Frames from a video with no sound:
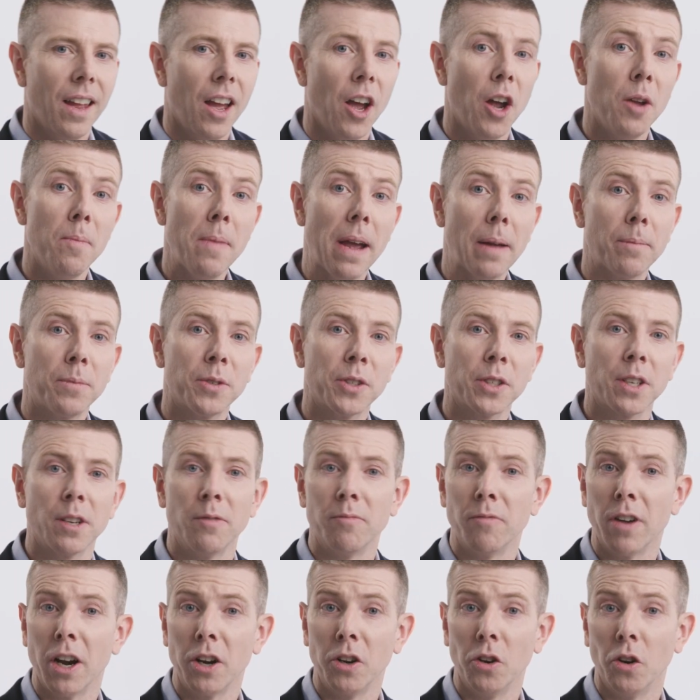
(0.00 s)
Home apps
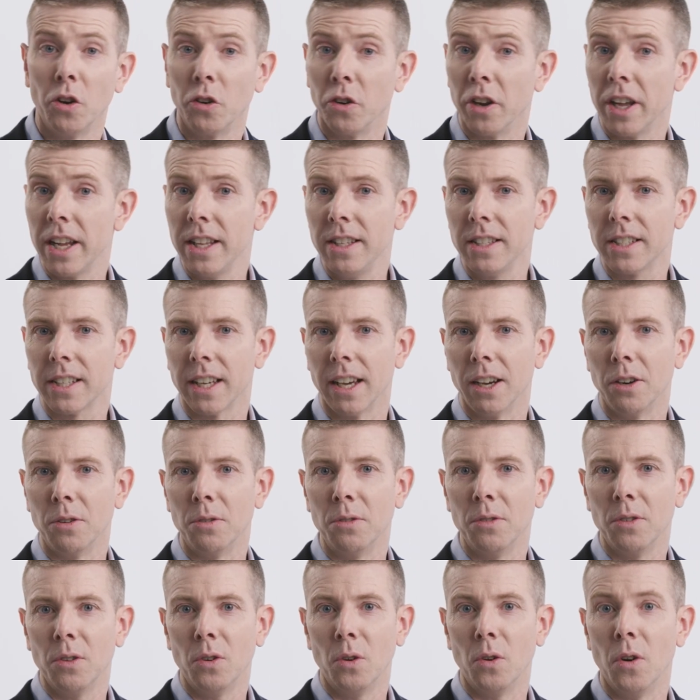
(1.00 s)
can run on
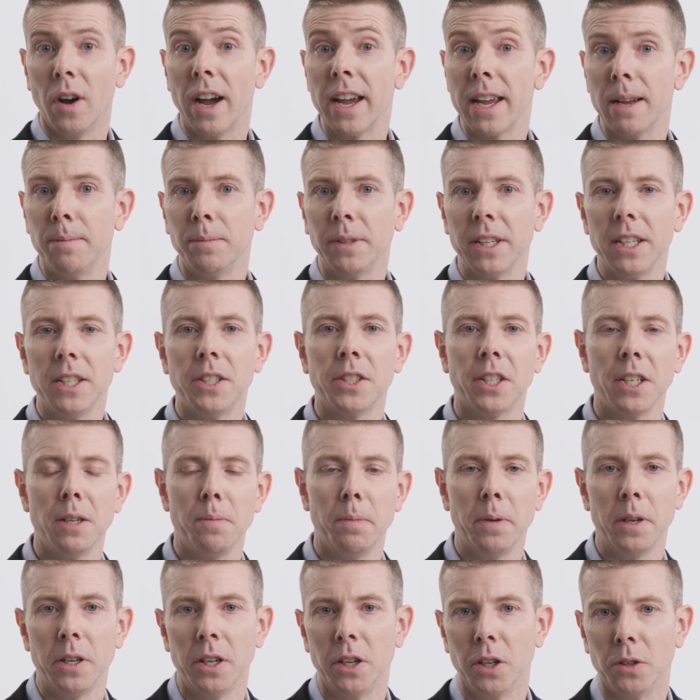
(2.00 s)
Intel or AMD
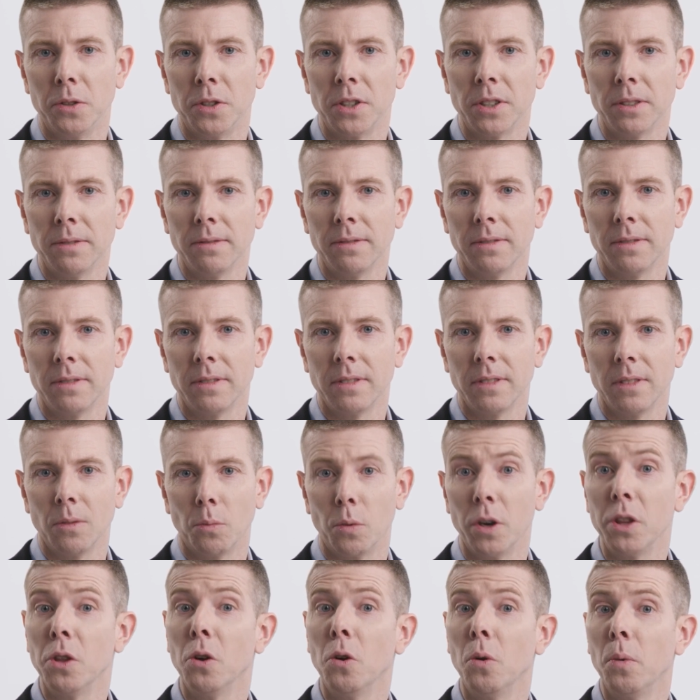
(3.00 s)
CPUs,
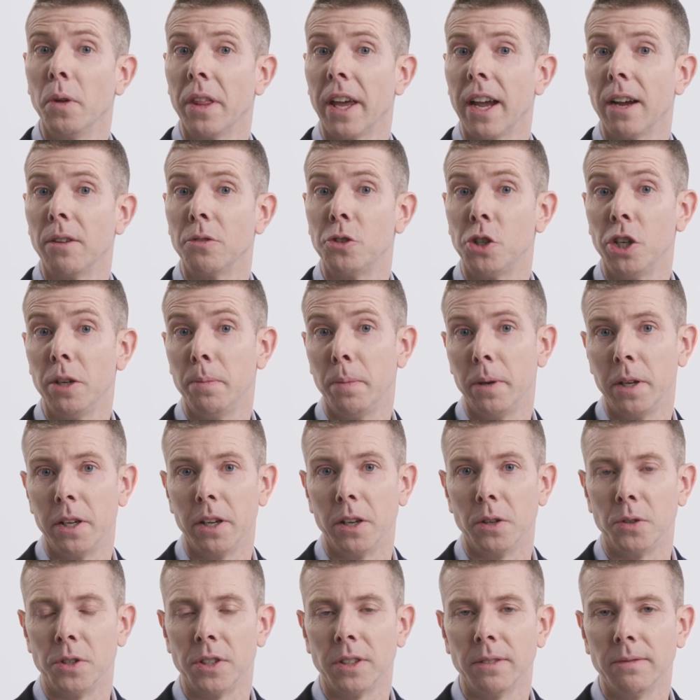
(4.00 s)
with or without
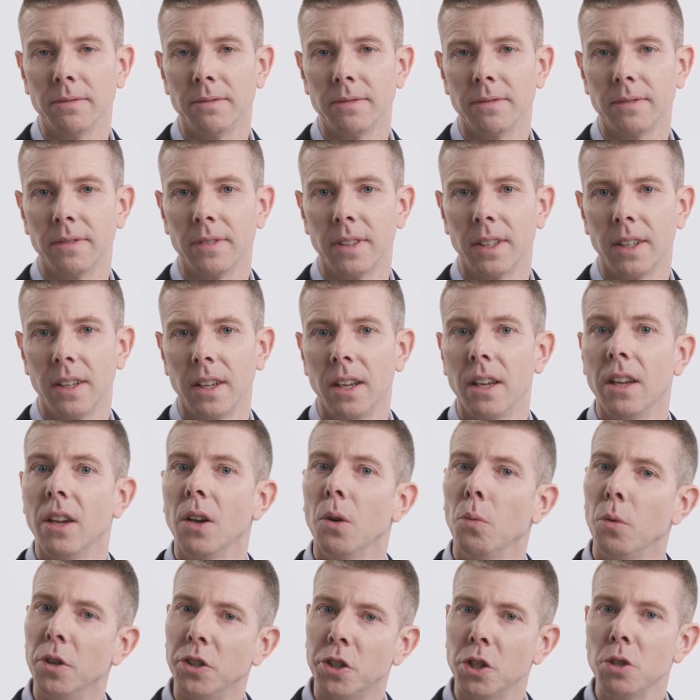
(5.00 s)
GPUs.
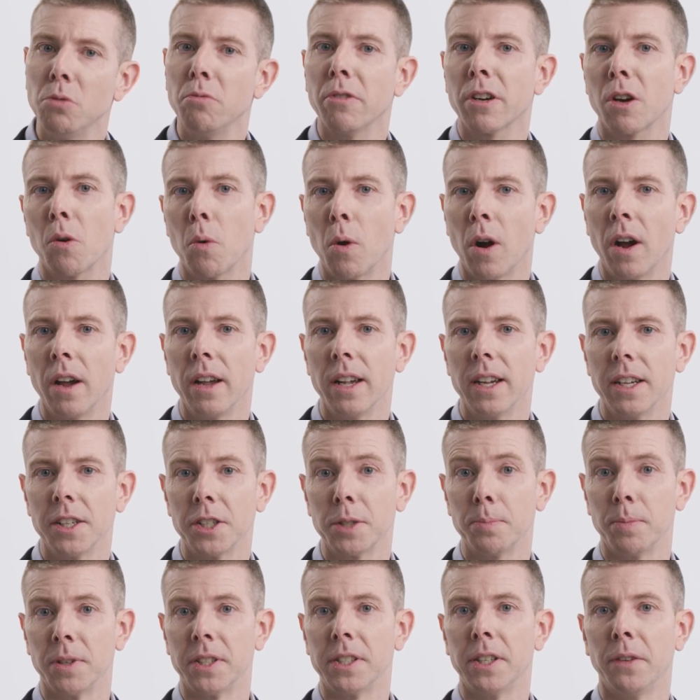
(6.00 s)
We do require a
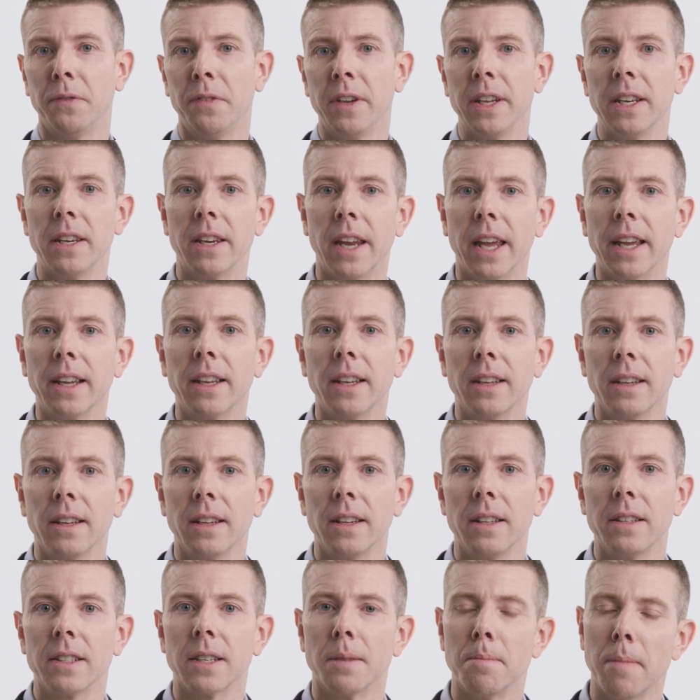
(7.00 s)
specific NIC
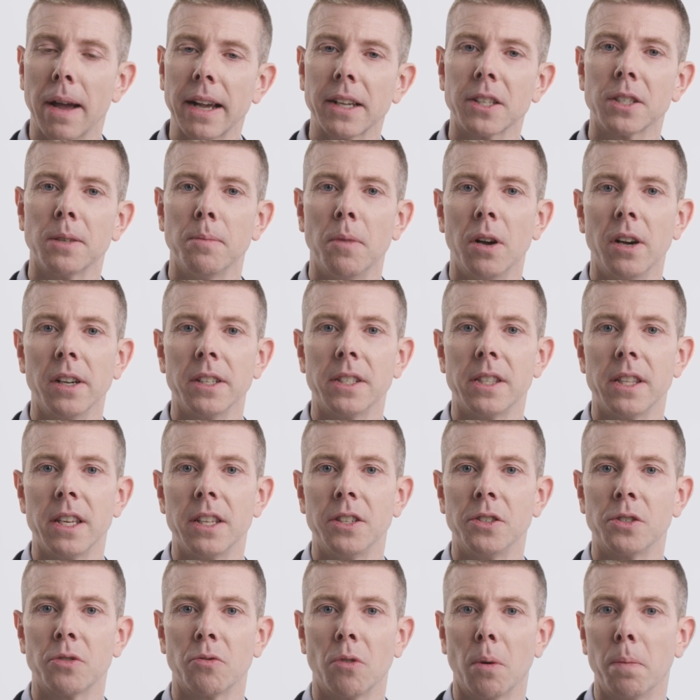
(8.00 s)
to maximise the
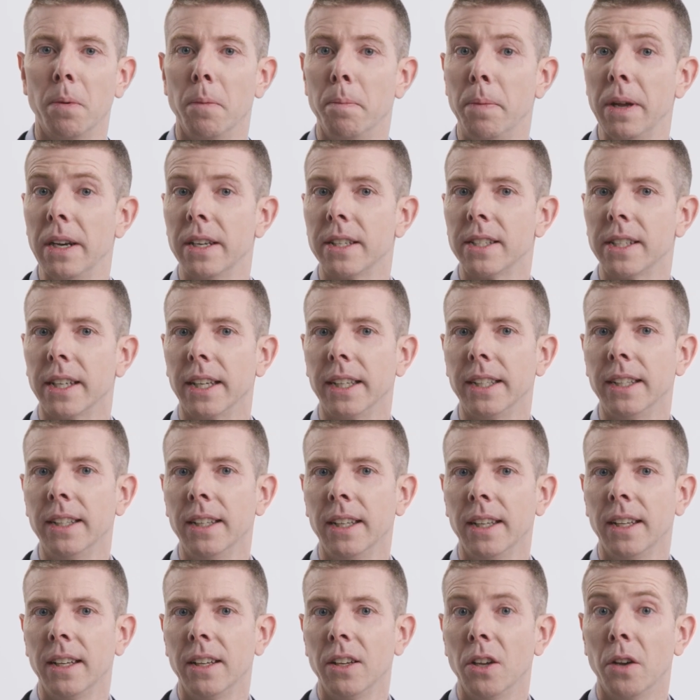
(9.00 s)
interoperability
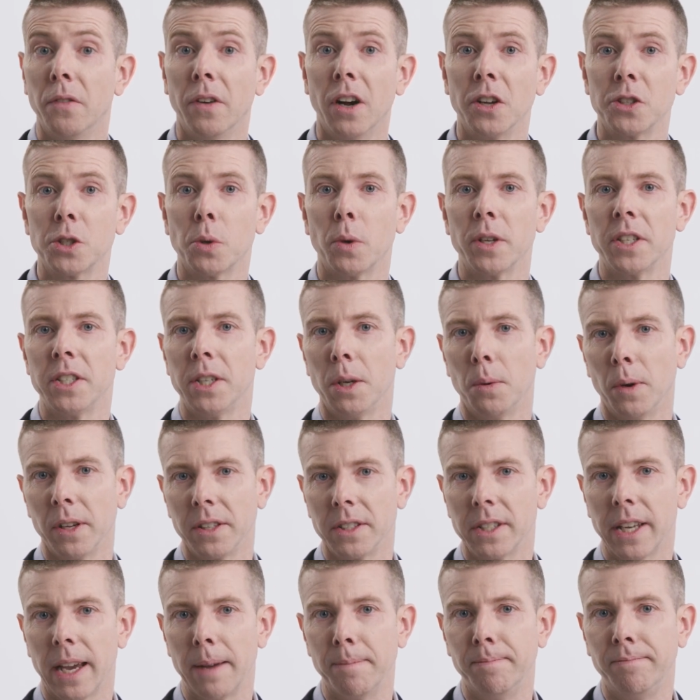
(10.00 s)
of our
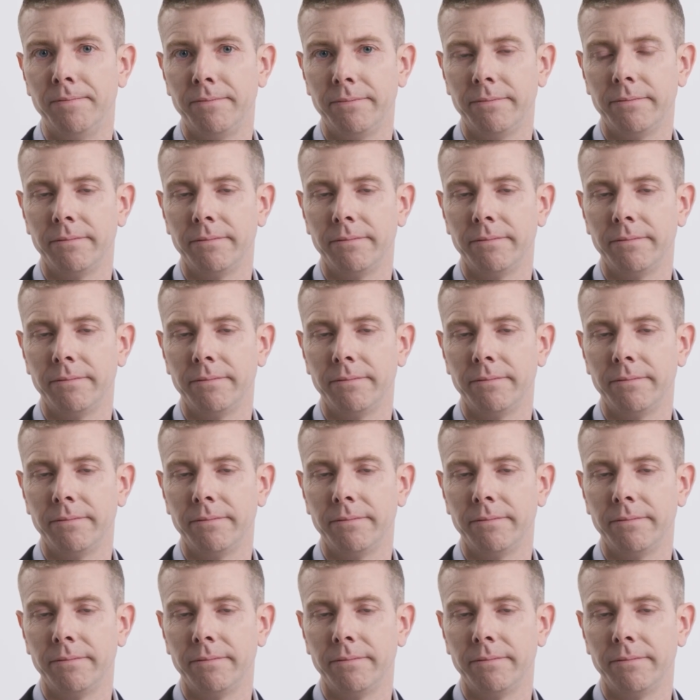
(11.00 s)
2110.